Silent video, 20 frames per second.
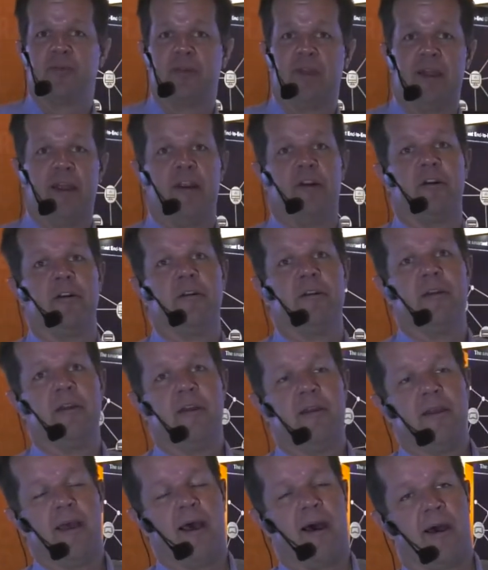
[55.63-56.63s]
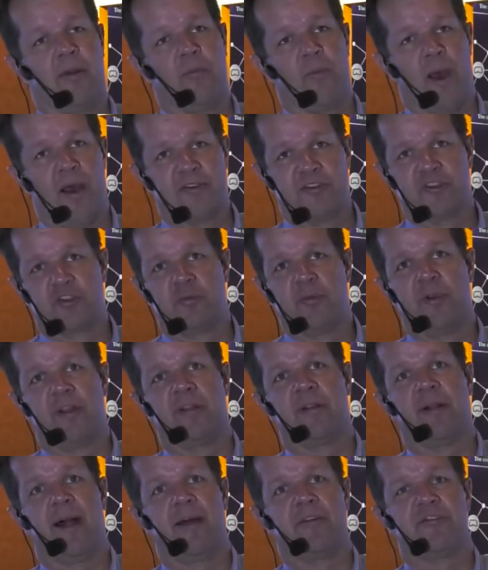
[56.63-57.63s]
Player on Wowza Streaming
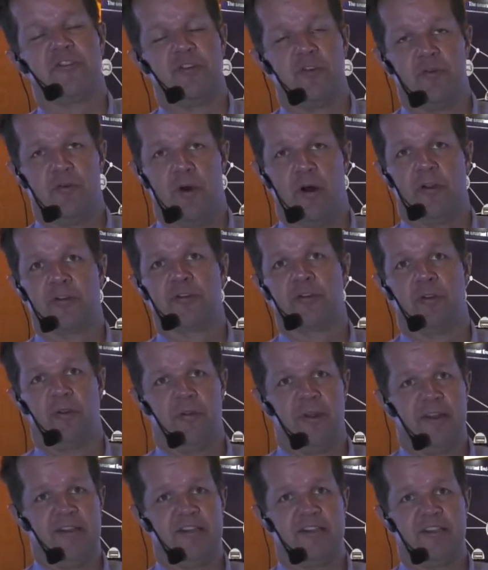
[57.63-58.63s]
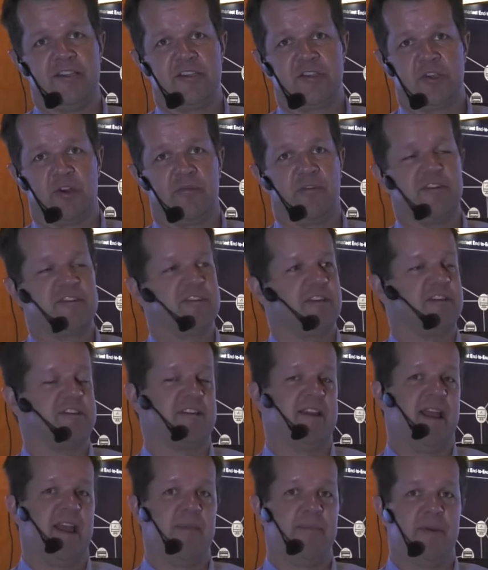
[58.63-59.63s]
Cloud's new ultra low latency service. It's
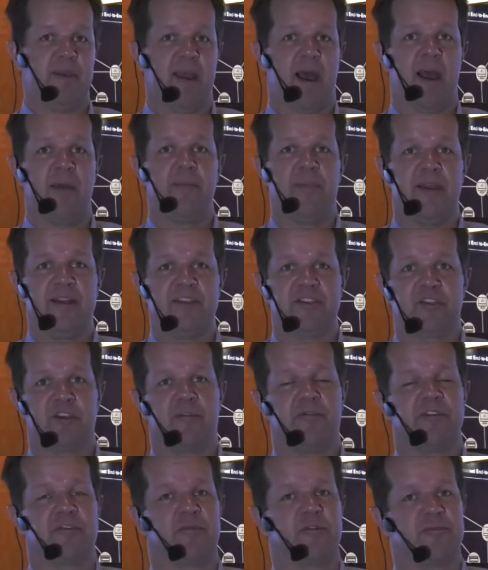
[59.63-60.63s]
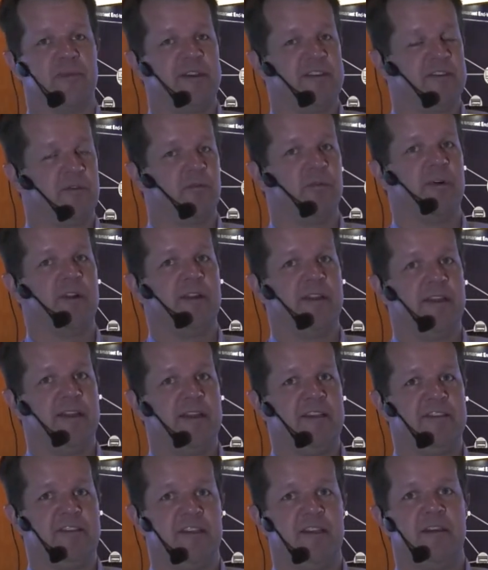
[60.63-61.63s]
an API based service which makes it really
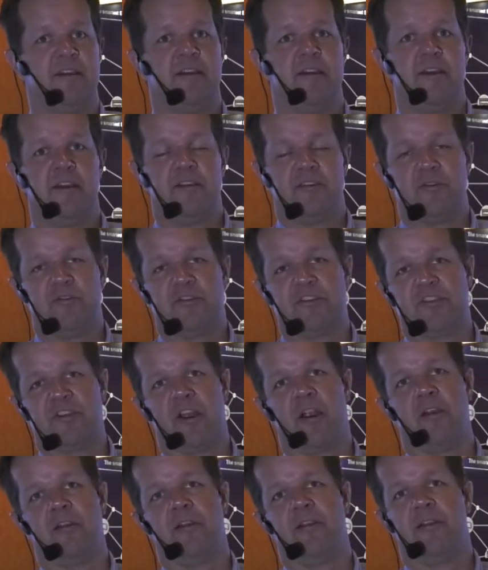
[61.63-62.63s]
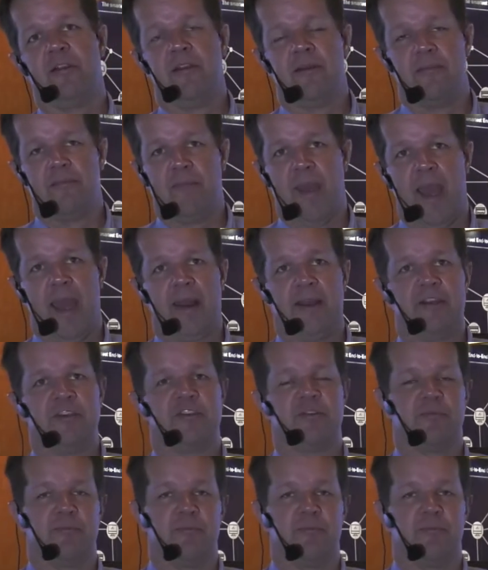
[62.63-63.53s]
easy to start, manage,